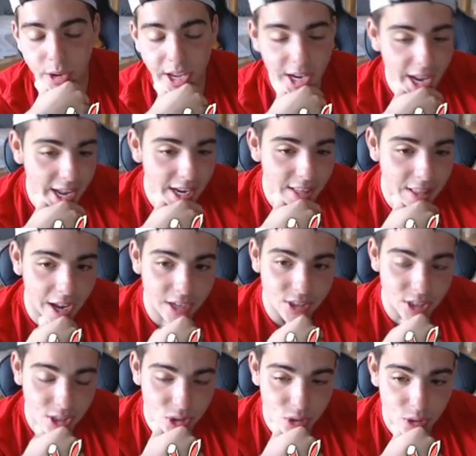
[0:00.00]
hit 80 likes
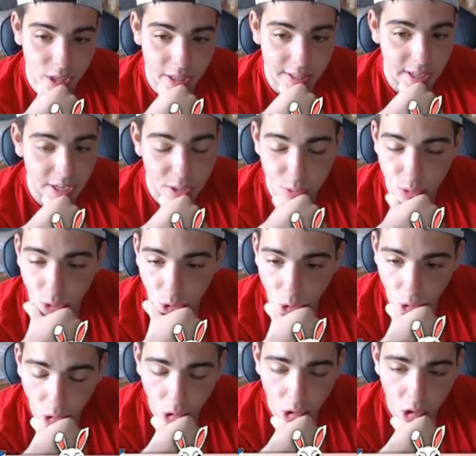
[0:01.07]
yesterday. Thank you to
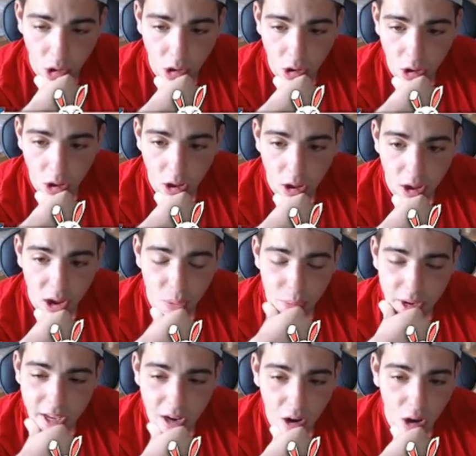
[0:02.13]
all. If we
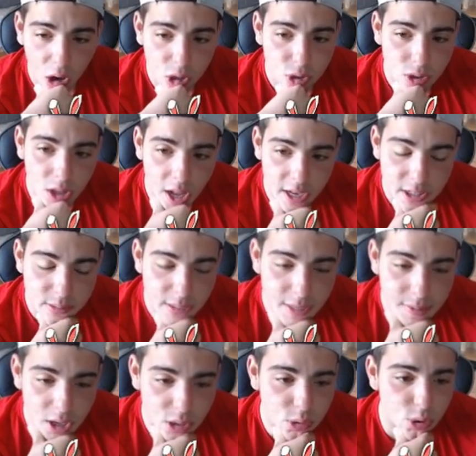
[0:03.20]
hit 100 likes, maybe
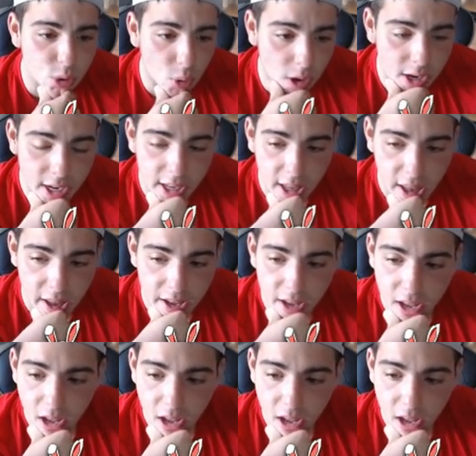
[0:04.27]
I'll do 20k.